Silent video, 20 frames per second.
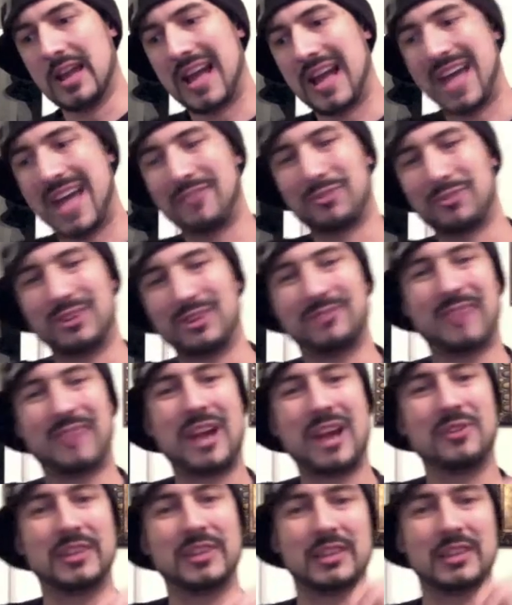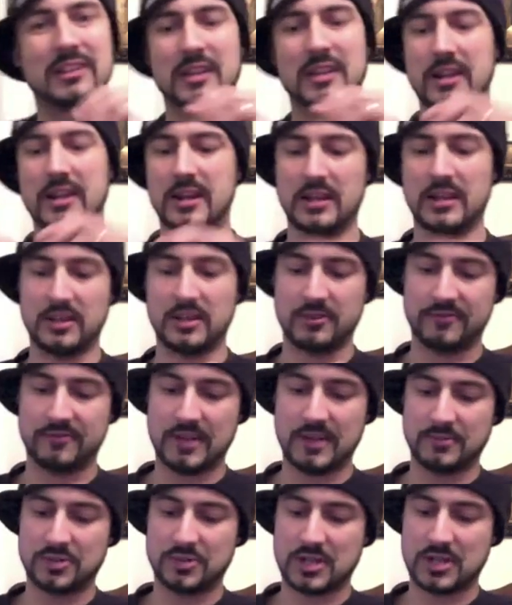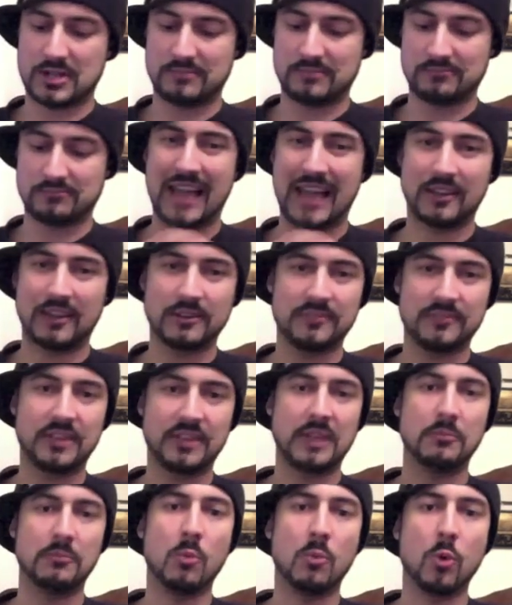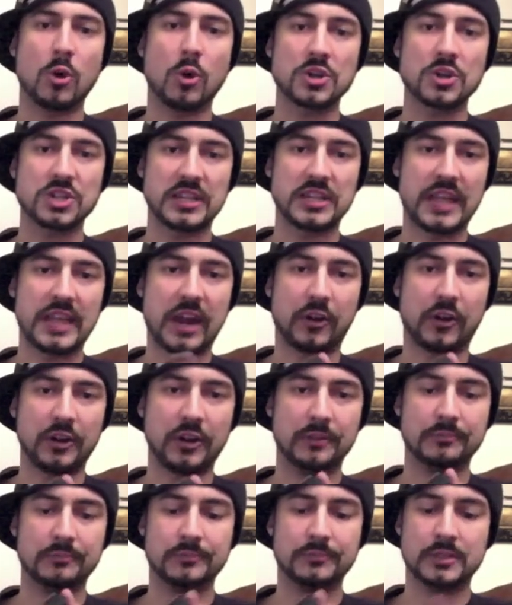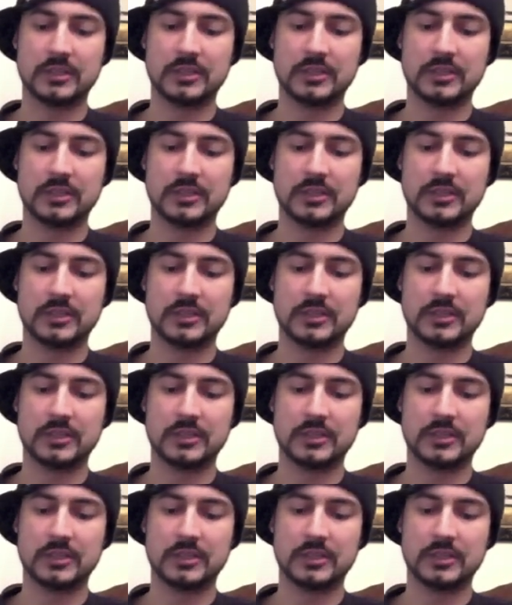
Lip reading: I haven't really found it at any other vape shop. I feel like more should carry them,